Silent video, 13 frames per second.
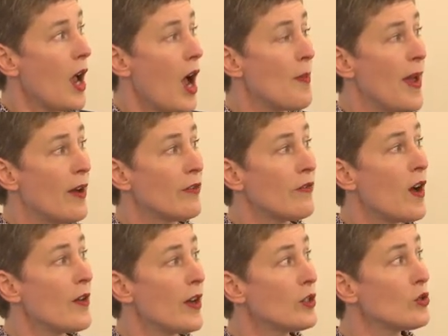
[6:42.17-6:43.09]
about
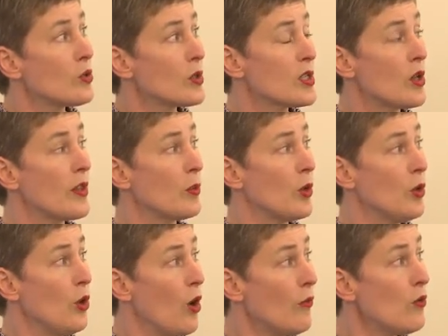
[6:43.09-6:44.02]
500 or so that were
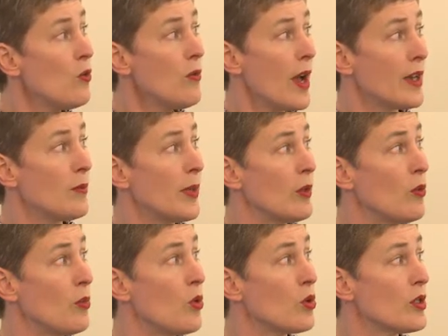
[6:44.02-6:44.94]
novel, hadn't been
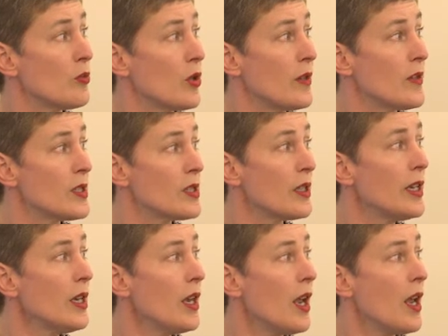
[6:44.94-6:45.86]
reported previously,